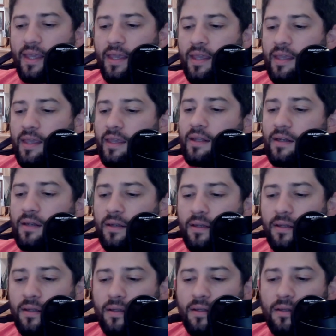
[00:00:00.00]

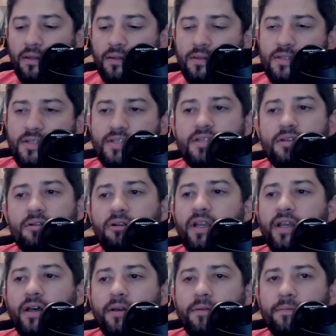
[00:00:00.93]
in
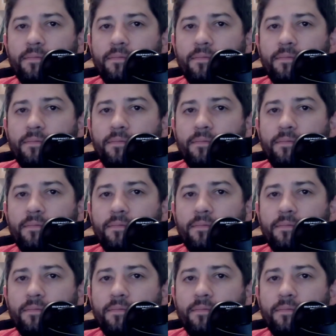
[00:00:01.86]
Syria